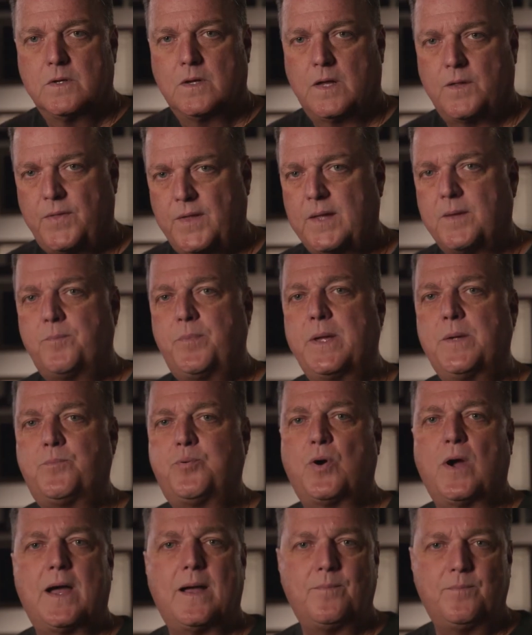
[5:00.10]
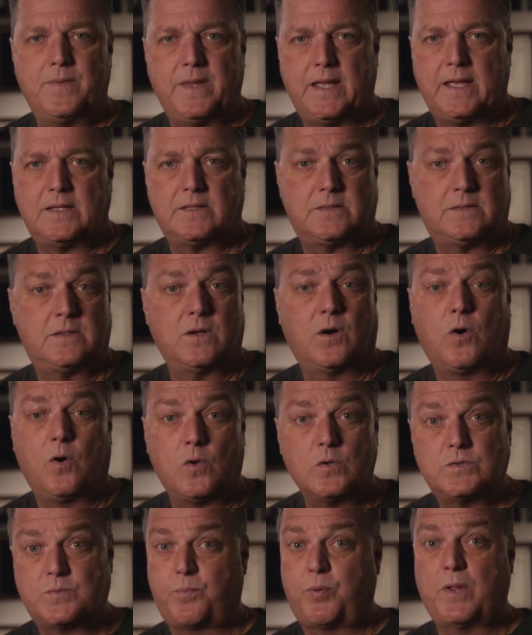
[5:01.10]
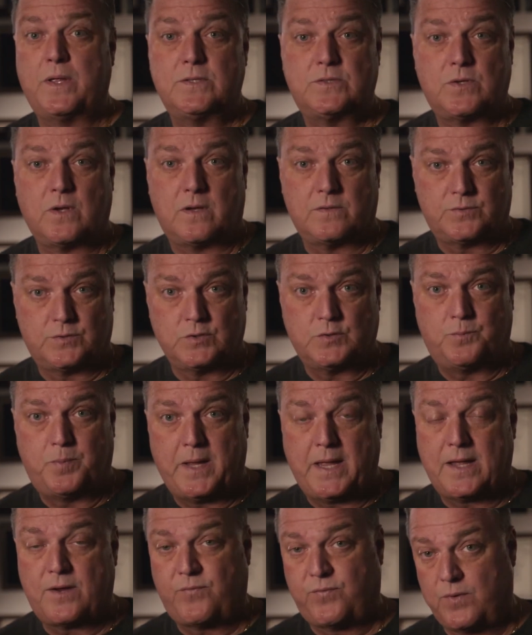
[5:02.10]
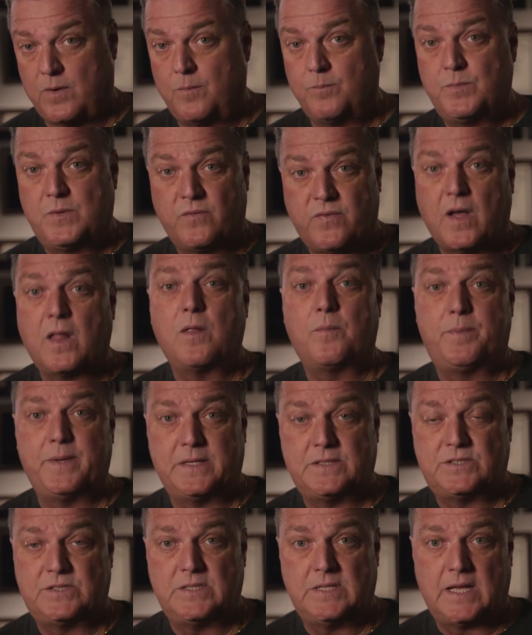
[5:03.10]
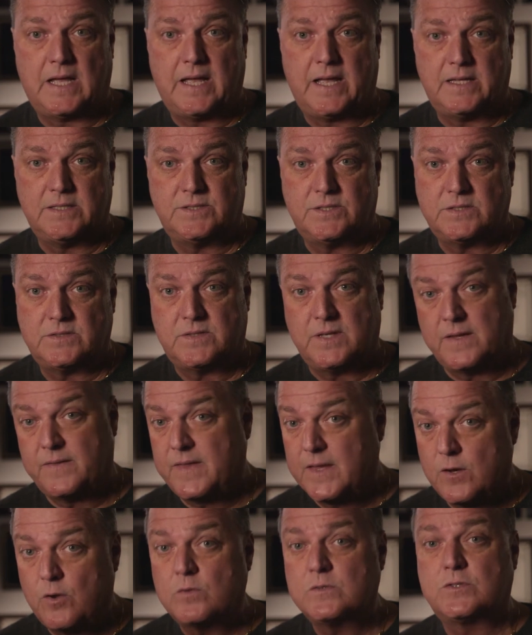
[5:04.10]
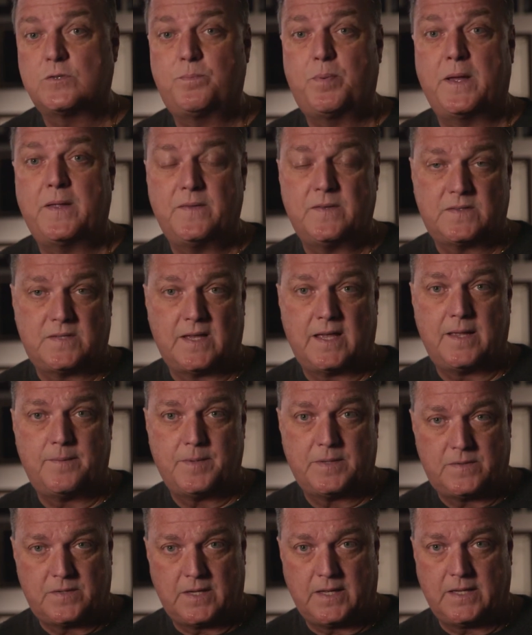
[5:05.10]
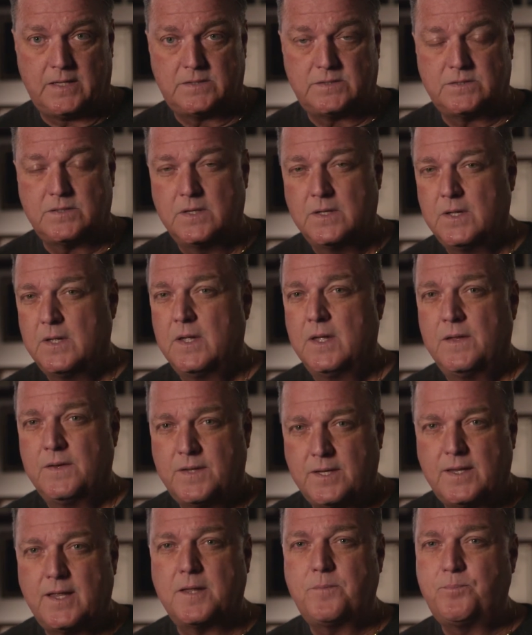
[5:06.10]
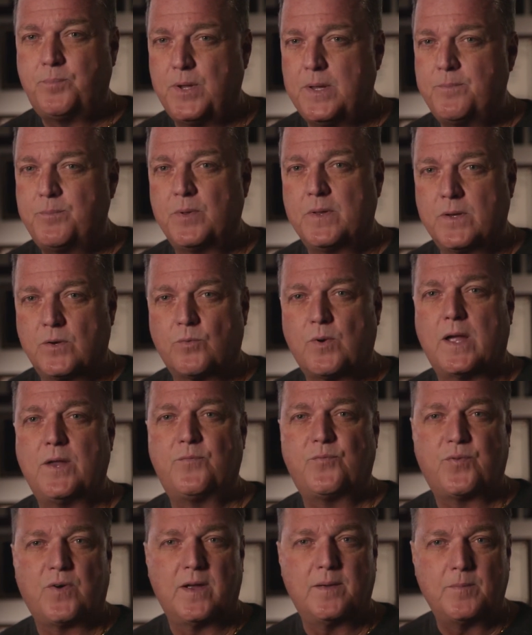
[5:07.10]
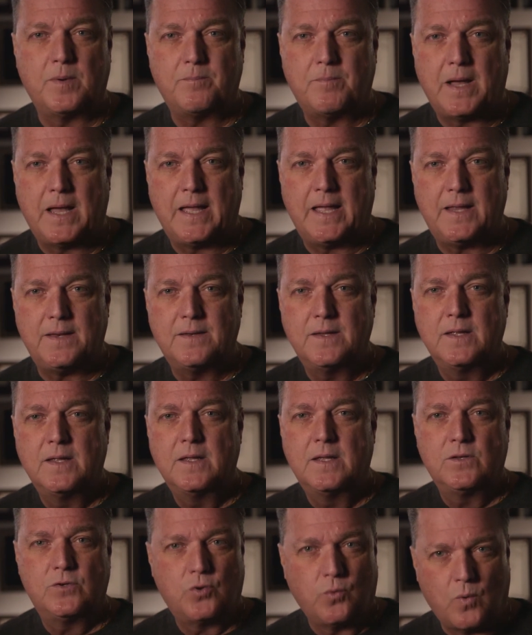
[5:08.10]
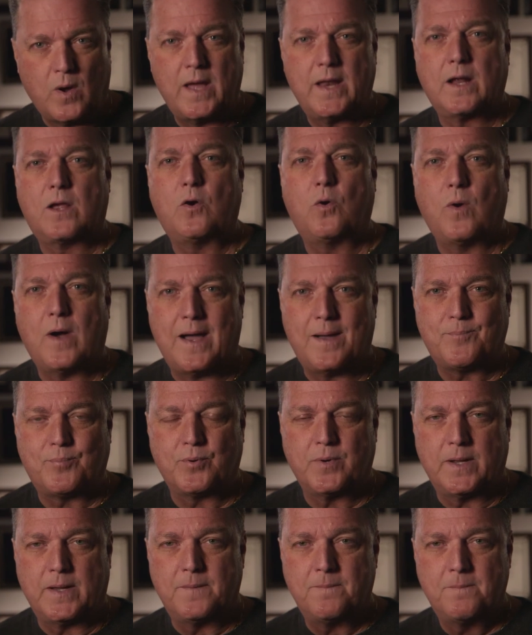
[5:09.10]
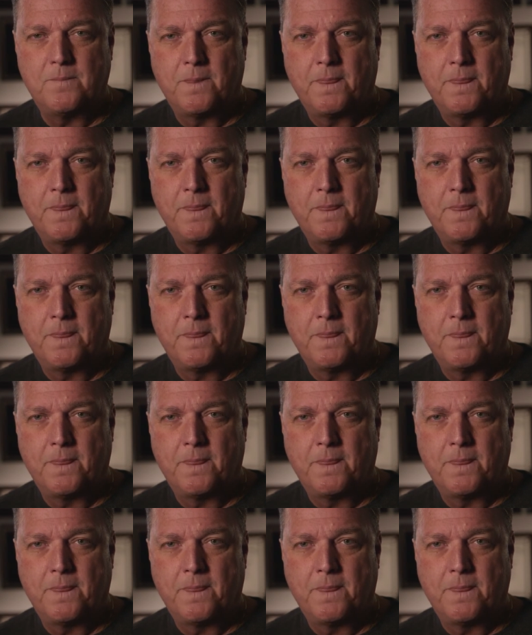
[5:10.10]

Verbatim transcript: I think a big problem that holds police officers back from developing CIs is that they don't spend the time it takes to get people in the right frame of mind to want to cooperate.